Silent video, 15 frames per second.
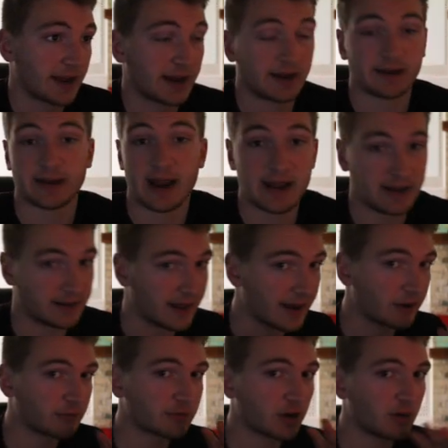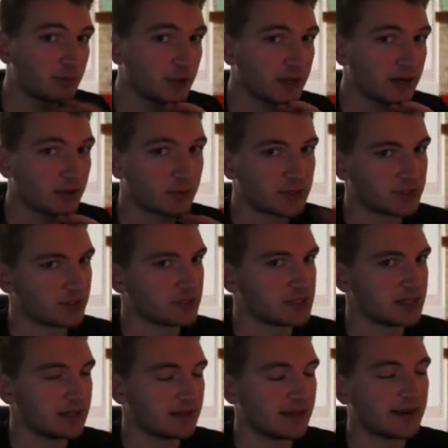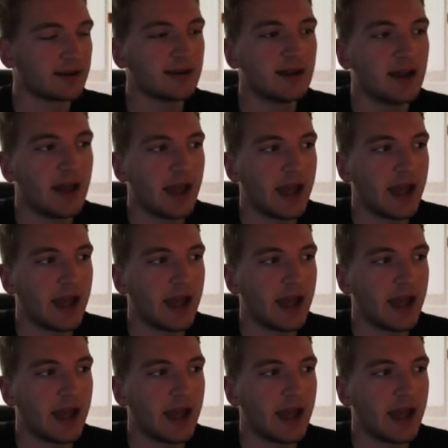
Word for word: I got a 99 overall player, which you'll see later.